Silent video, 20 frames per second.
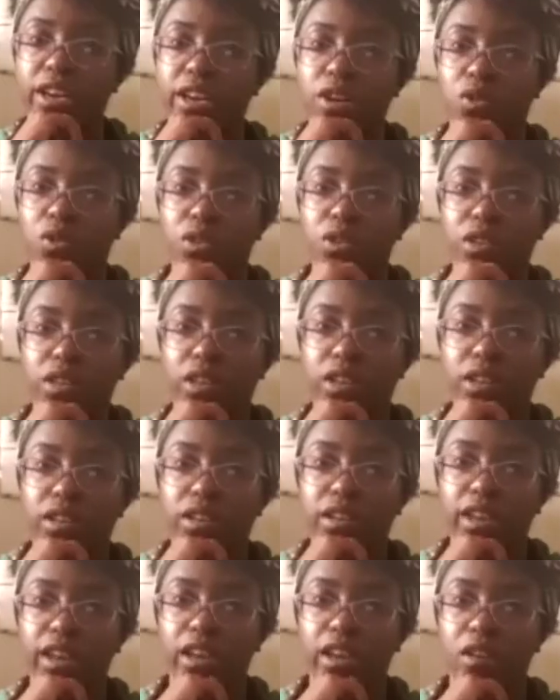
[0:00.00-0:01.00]
only
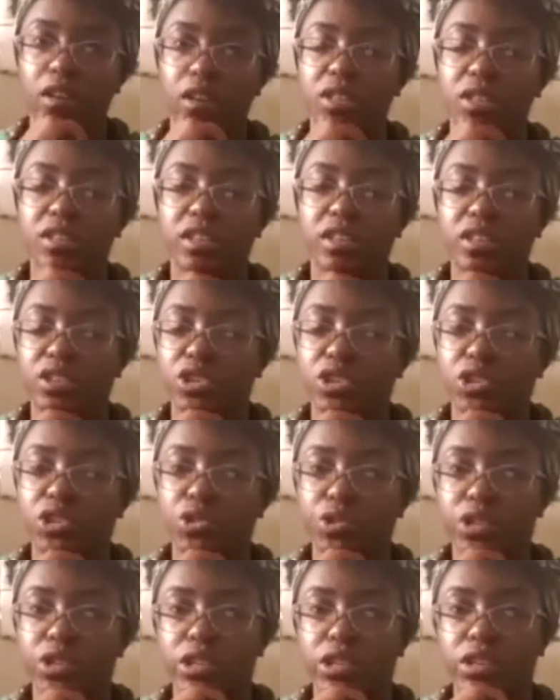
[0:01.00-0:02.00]
a cannabis
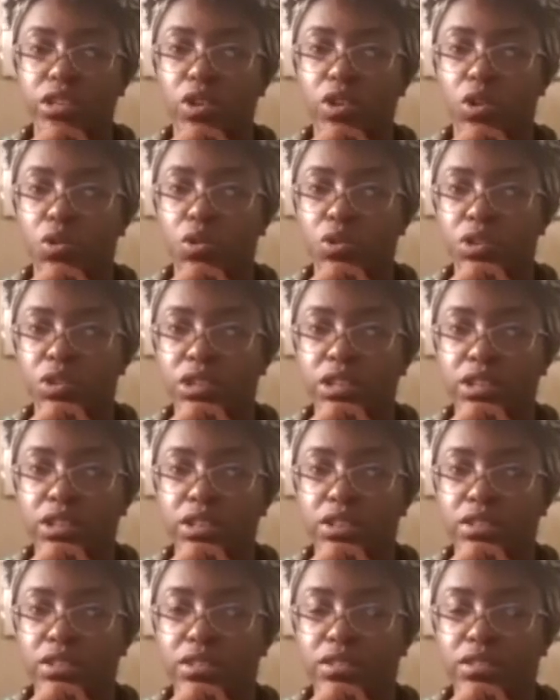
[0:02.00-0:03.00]
industry only